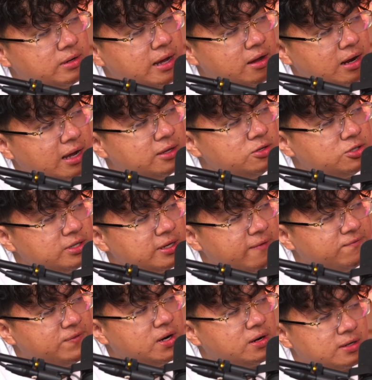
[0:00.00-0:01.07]
doubt. I usually get
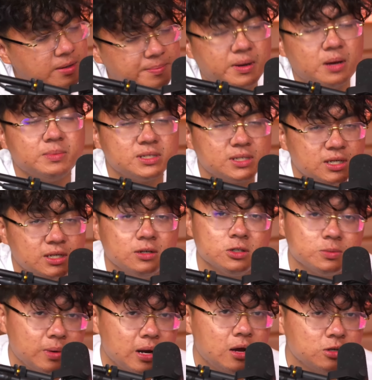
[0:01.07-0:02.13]
fucked up by
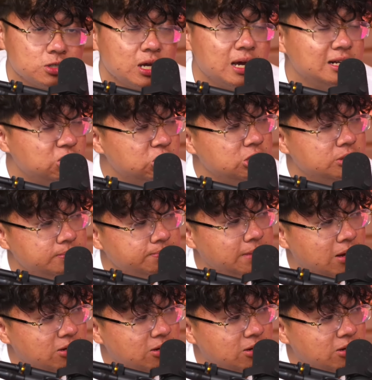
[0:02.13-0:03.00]
mosquitoes, but I was kind of true. That